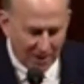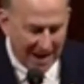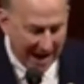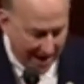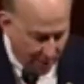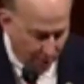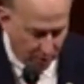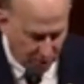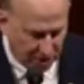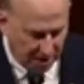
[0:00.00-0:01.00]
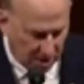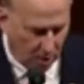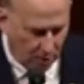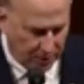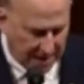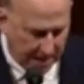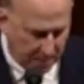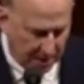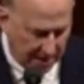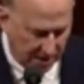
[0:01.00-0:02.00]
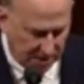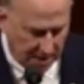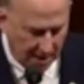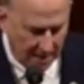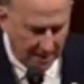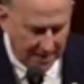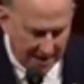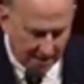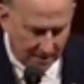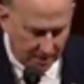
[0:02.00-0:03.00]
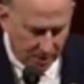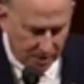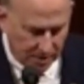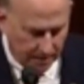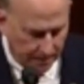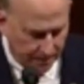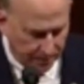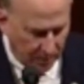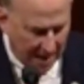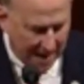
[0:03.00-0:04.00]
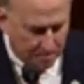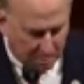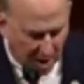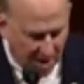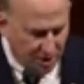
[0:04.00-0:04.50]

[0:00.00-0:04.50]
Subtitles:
after she took away his Xbox. Foul